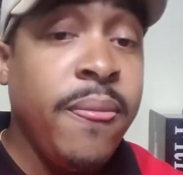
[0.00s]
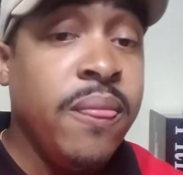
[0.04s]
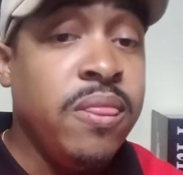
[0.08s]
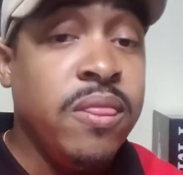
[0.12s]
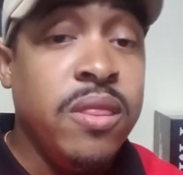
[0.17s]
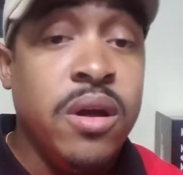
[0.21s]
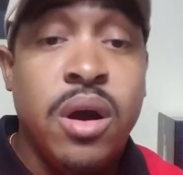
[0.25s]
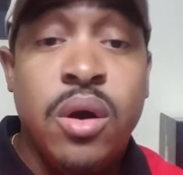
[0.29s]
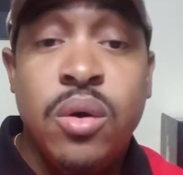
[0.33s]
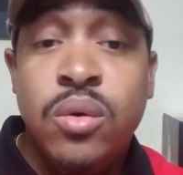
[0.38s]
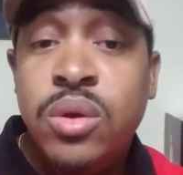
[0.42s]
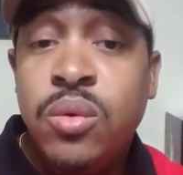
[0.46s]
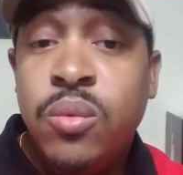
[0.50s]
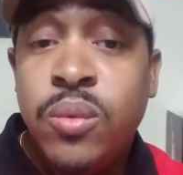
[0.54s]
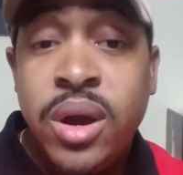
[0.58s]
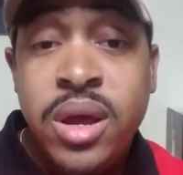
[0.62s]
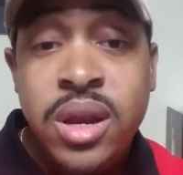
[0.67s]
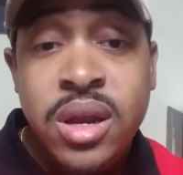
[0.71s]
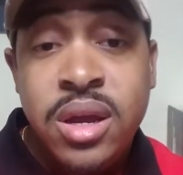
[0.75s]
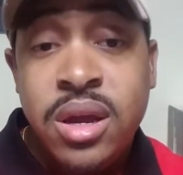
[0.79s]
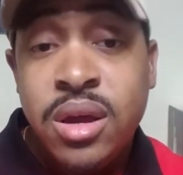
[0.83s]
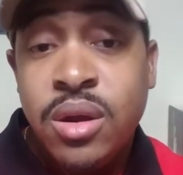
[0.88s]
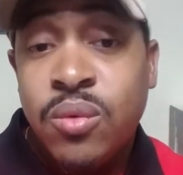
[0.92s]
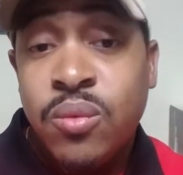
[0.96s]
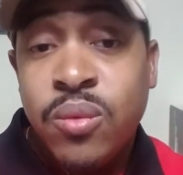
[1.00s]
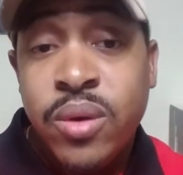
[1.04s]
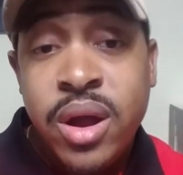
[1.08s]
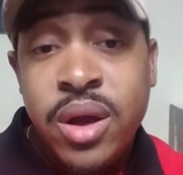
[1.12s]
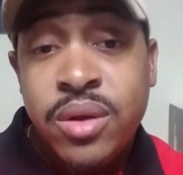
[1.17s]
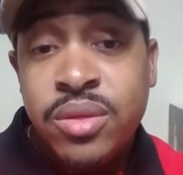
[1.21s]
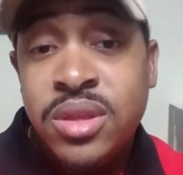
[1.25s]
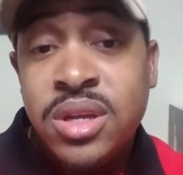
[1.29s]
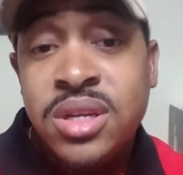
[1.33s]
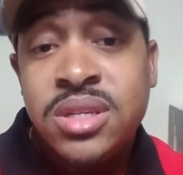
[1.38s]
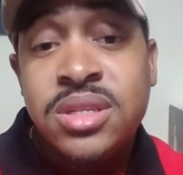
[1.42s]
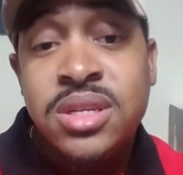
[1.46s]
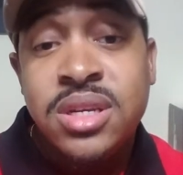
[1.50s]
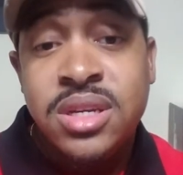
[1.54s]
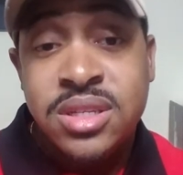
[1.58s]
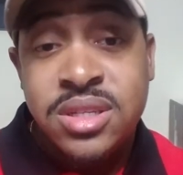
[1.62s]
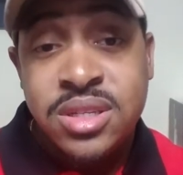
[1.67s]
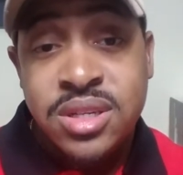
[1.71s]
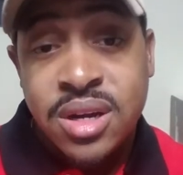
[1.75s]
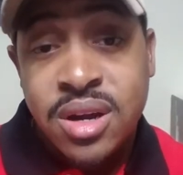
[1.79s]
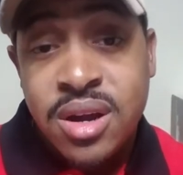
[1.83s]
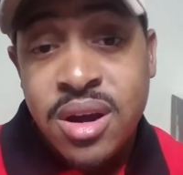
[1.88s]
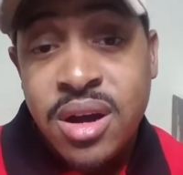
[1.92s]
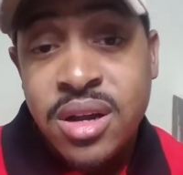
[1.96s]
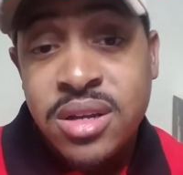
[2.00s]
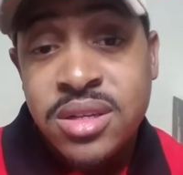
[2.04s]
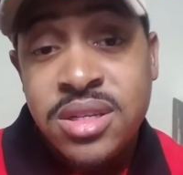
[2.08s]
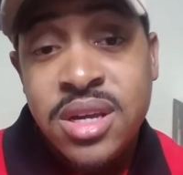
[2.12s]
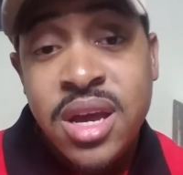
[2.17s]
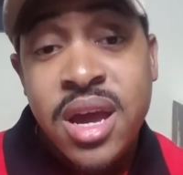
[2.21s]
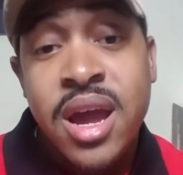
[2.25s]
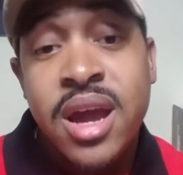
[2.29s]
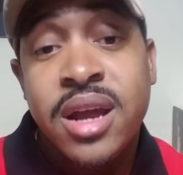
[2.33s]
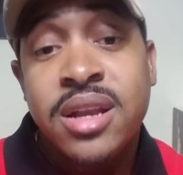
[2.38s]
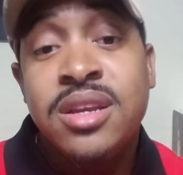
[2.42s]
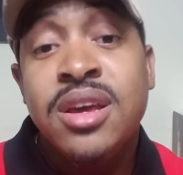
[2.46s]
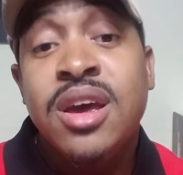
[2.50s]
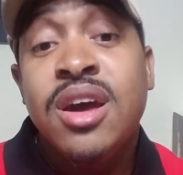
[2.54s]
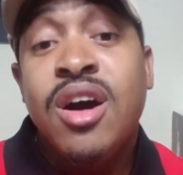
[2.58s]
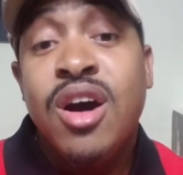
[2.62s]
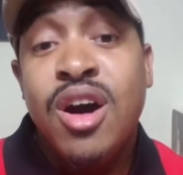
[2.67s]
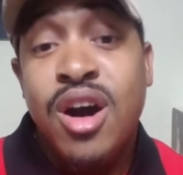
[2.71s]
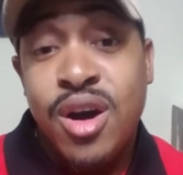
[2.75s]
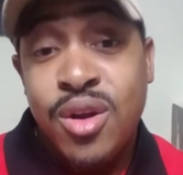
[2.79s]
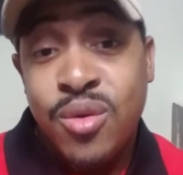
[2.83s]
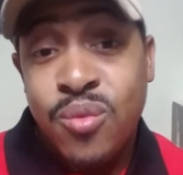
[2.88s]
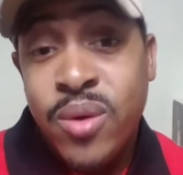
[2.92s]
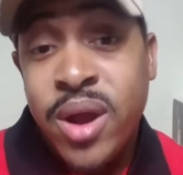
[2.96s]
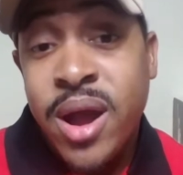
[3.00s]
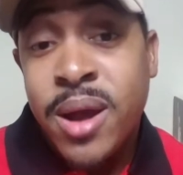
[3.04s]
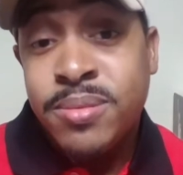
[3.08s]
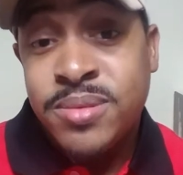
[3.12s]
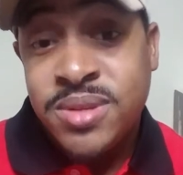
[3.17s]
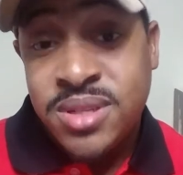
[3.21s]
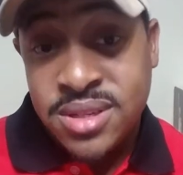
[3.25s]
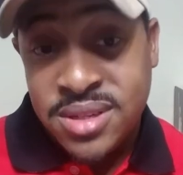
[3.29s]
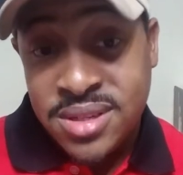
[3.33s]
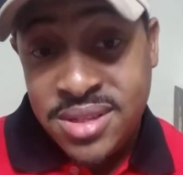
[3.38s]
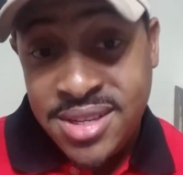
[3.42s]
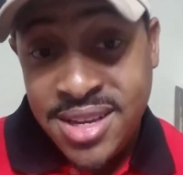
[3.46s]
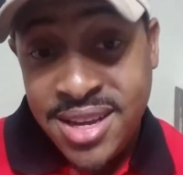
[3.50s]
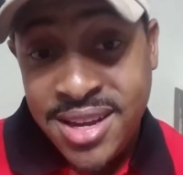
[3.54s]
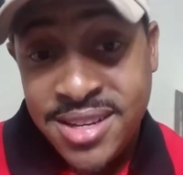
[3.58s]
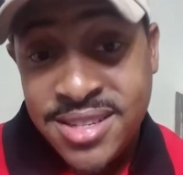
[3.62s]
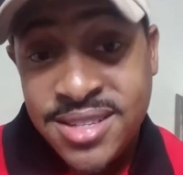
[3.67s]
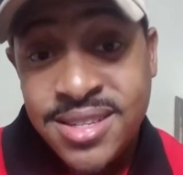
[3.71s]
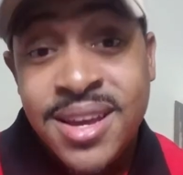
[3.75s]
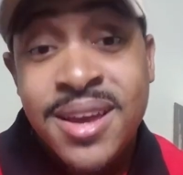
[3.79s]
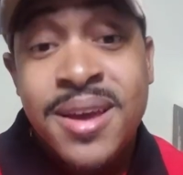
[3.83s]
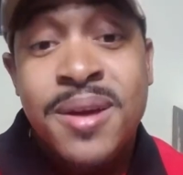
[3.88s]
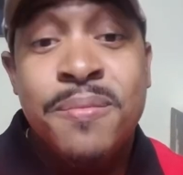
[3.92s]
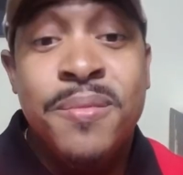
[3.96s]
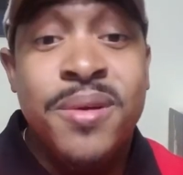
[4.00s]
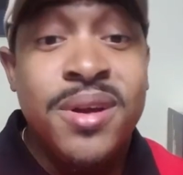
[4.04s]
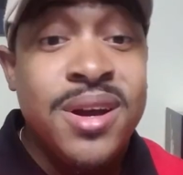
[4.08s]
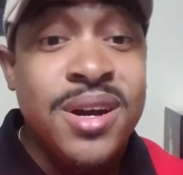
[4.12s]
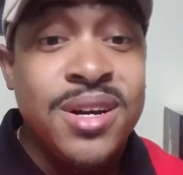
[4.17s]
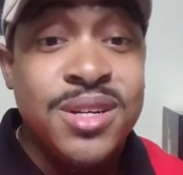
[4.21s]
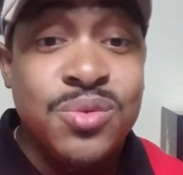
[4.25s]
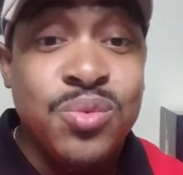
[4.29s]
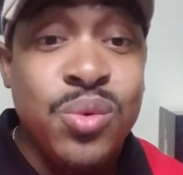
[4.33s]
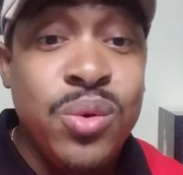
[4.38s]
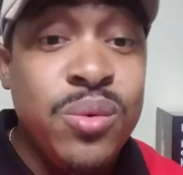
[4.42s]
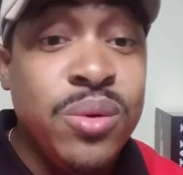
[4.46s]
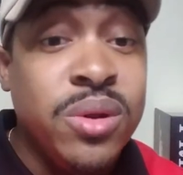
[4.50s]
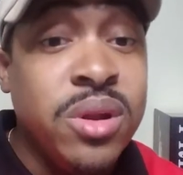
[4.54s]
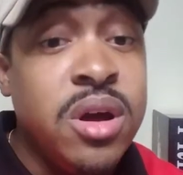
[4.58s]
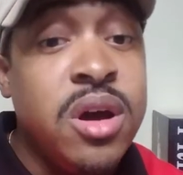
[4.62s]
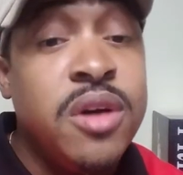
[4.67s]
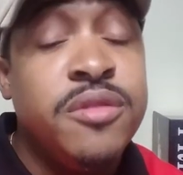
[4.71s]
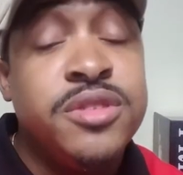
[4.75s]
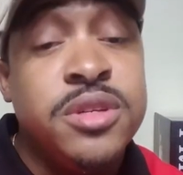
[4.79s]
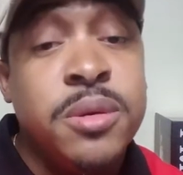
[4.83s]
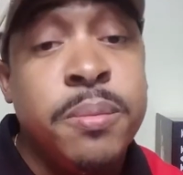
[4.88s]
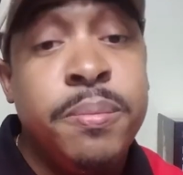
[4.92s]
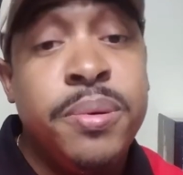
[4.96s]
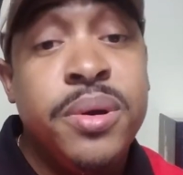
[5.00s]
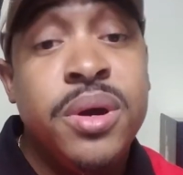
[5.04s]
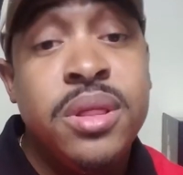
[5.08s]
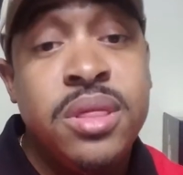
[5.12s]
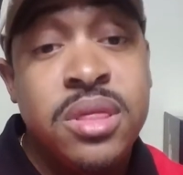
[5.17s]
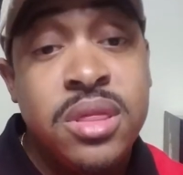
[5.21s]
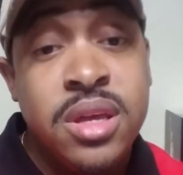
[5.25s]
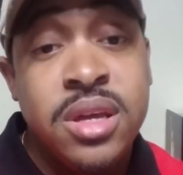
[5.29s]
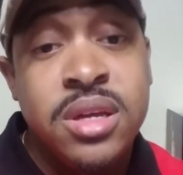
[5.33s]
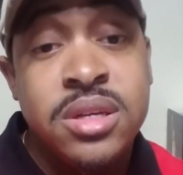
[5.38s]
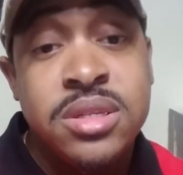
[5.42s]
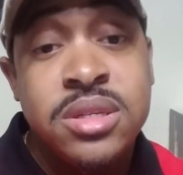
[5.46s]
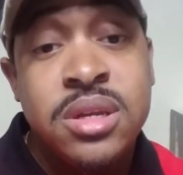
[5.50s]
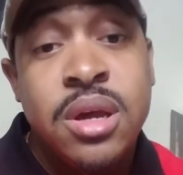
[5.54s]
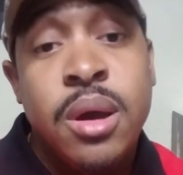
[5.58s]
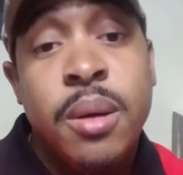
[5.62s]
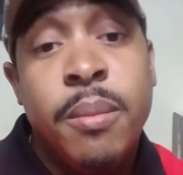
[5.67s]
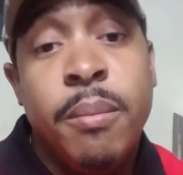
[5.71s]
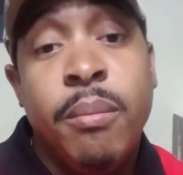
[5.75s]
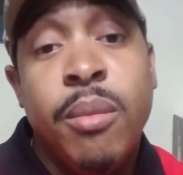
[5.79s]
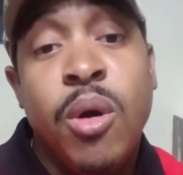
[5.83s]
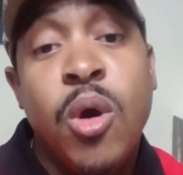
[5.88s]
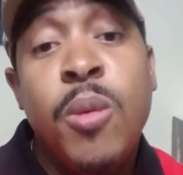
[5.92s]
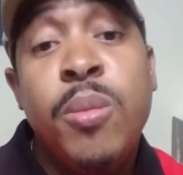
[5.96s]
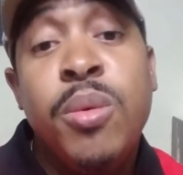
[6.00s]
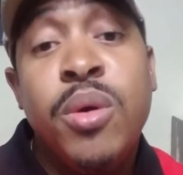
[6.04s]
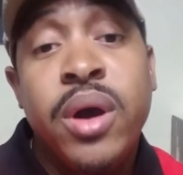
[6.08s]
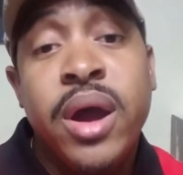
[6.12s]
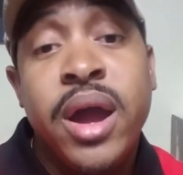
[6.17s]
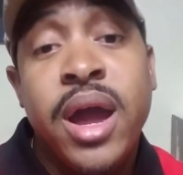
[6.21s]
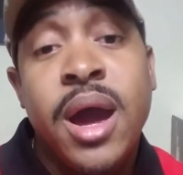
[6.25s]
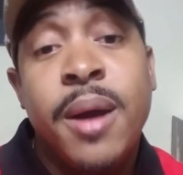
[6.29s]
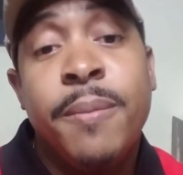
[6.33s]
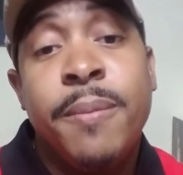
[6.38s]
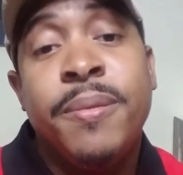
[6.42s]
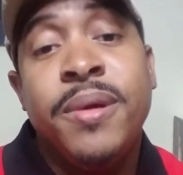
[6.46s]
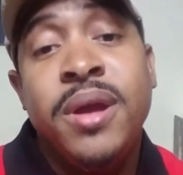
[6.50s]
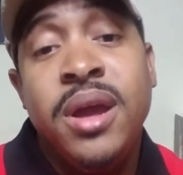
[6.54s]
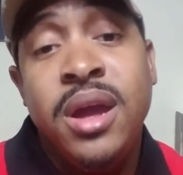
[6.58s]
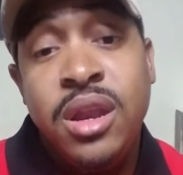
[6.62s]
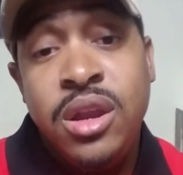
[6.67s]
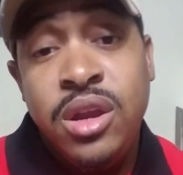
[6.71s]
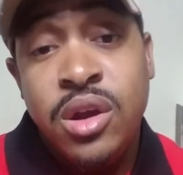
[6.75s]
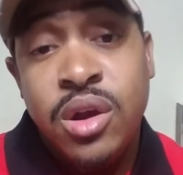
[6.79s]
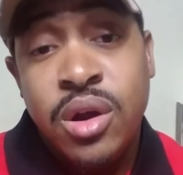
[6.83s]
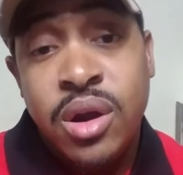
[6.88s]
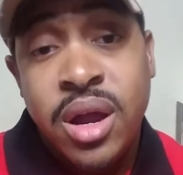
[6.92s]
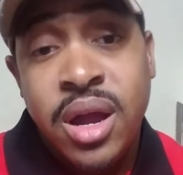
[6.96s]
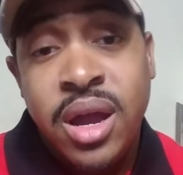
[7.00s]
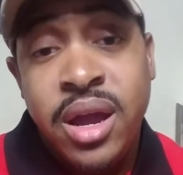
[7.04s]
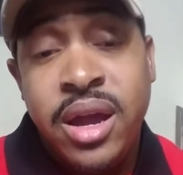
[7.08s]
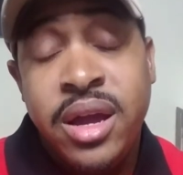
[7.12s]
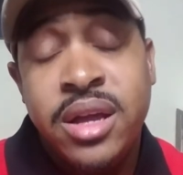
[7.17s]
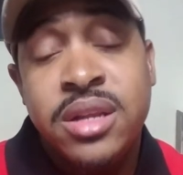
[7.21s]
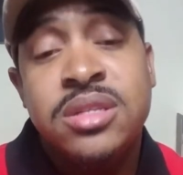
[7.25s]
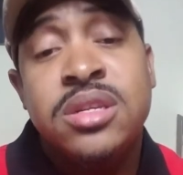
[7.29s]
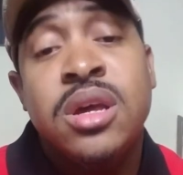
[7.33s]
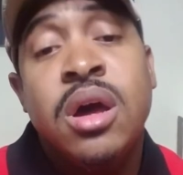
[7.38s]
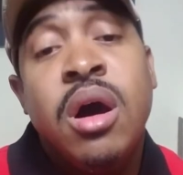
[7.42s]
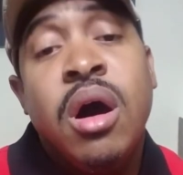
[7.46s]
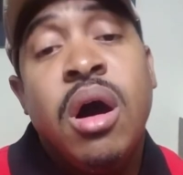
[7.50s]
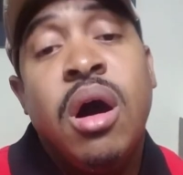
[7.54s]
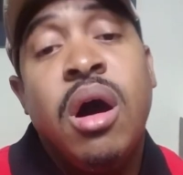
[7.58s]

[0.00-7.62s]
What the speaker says: The only way to get around this is to contact UnWrap Success, because we would love to put this mobile app in your hands.